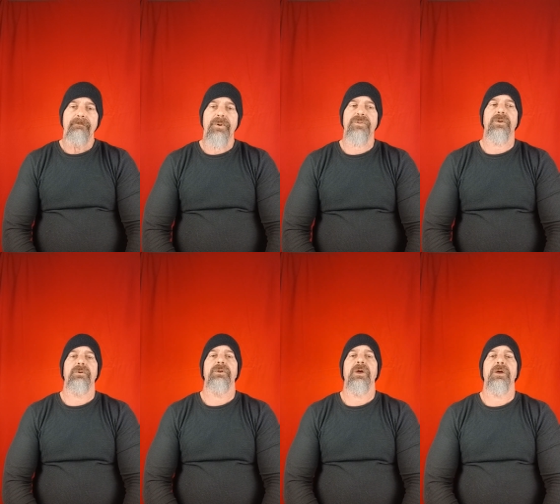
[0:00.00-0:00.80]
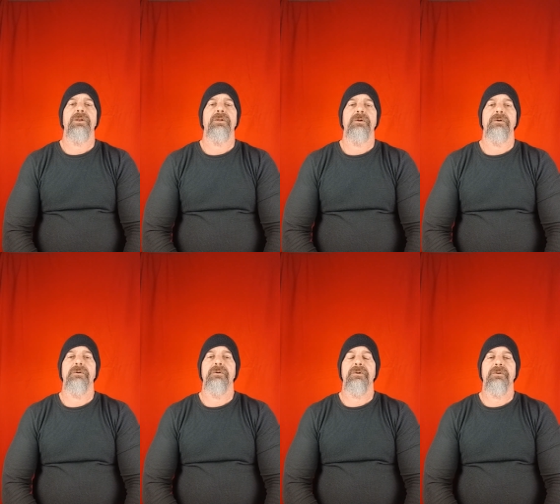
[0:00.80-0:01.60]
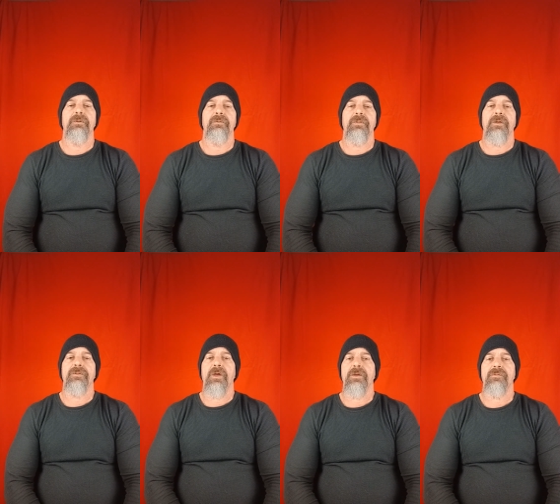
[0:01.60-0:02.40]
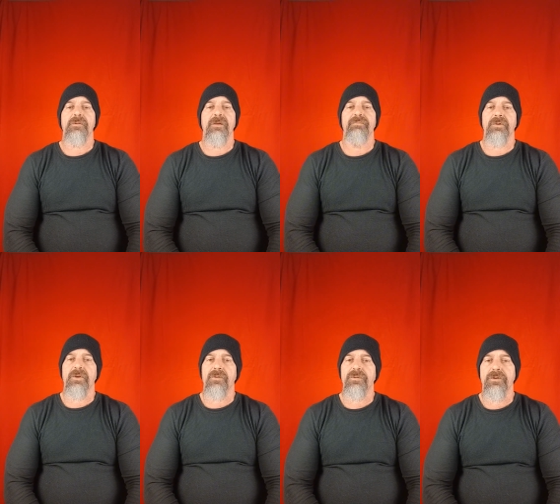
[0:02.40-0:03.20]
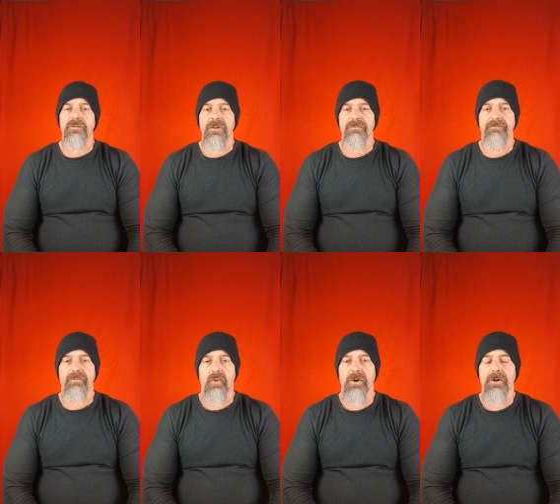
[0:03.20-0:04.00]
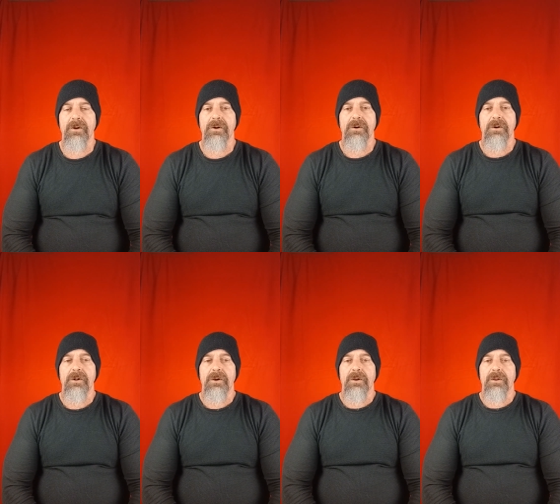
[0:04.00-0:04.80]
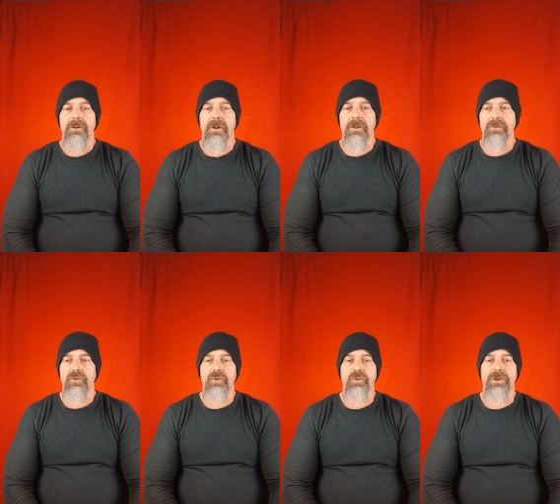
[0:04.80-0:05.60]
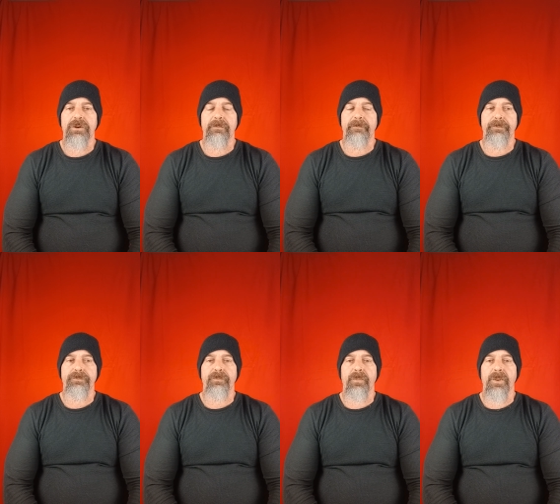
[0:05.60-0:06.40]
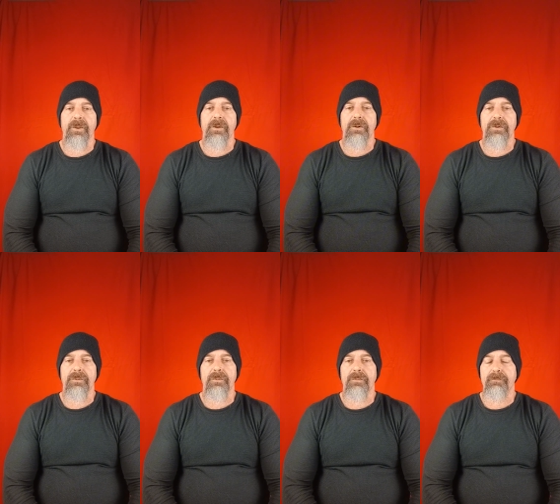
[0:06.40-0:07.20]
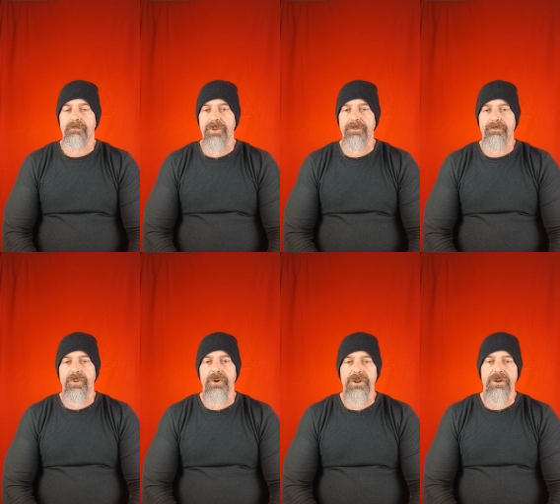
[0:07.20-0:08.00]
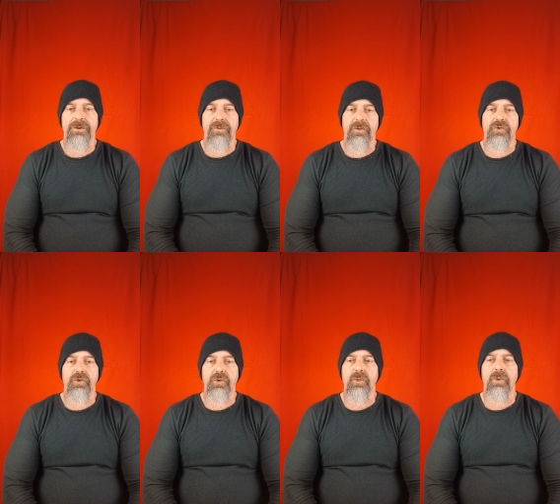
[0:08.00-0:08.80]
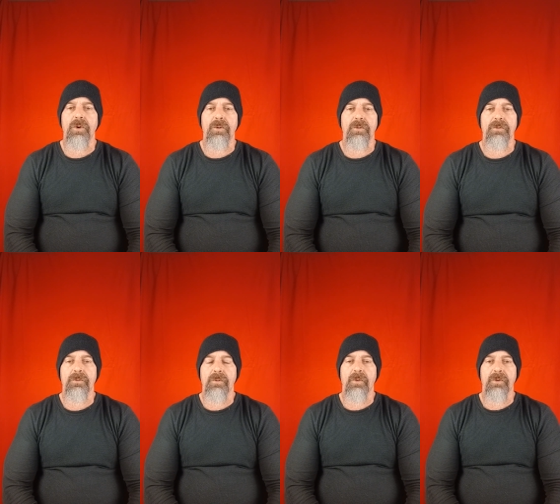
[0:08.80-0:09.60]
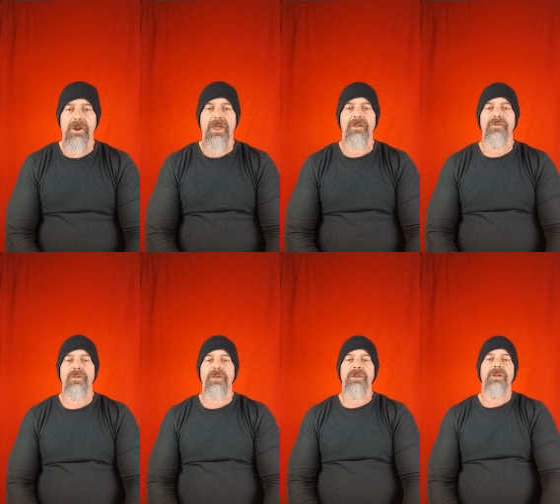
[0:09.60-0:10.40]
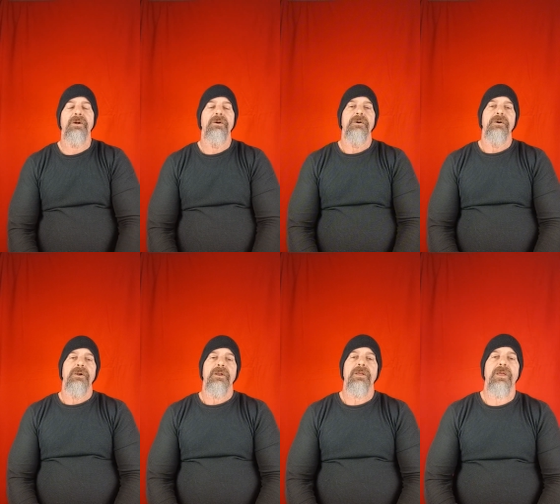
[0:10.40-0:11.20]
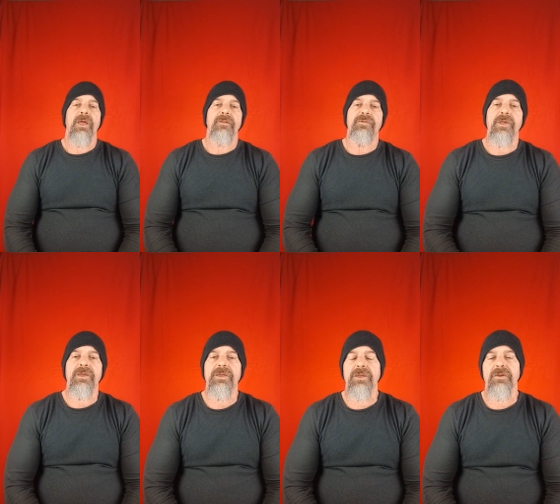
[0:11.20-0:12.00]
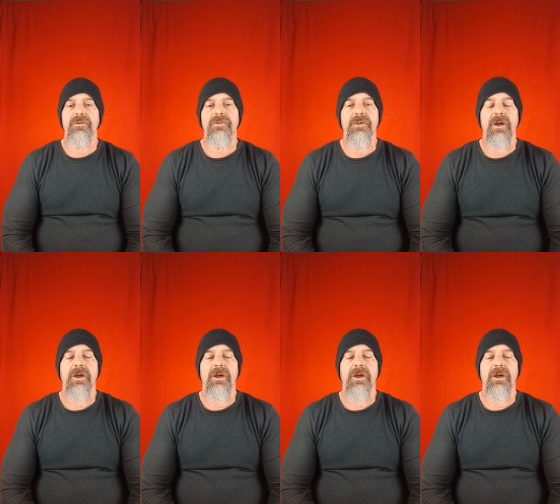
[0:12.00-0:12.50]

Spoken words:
but they're not like the highest level of custody is level 4. You can be put into the shoe or ADSEG. ADSEG is